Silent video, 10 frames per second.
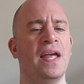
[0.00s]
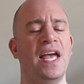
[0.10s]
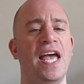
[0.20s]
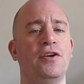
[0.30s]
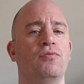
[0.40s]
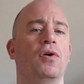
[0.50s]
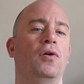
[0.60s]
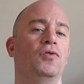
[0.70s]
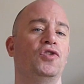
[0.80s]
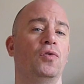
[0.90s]
head
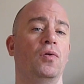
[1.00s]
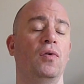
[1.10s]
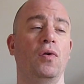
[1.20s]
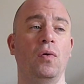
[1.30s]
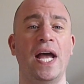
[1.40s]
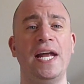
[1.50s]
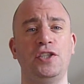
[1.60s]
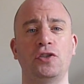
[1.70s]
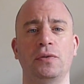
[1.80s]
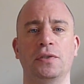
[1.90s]
rolls or head
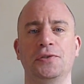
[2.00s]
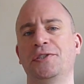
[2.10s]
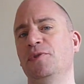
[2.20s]
trills.